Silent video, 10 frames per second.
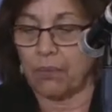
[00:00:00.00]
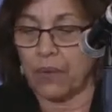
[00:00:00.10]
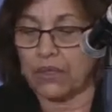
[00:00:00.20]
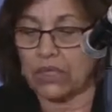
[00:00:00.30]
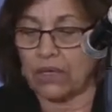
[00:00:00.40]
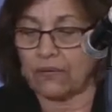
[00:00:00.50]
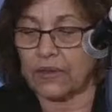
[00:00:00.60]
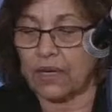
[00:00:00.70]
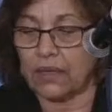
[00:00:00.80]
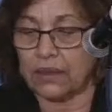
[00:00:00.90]
ambition
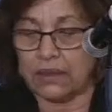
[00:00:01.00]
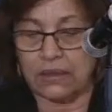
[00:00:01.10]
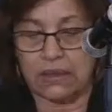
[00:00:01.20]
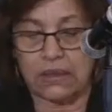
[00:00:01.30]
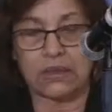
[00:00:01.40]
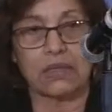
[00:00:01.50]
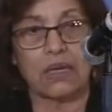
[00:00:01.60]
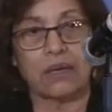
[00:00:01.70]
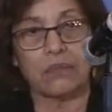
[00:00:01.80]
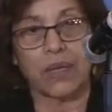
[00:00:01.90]
of their NDCs
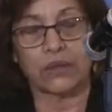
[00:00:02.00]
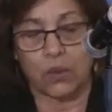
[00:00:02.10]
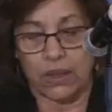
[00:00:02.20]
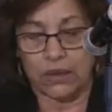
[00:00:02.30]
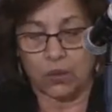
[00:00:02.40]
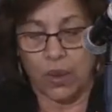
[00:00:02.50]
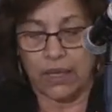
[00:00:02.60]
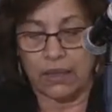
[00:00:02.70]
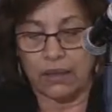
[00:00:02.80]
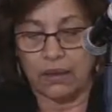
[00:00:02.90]
by
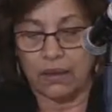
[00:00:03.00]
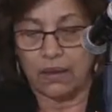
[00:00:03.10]
2020,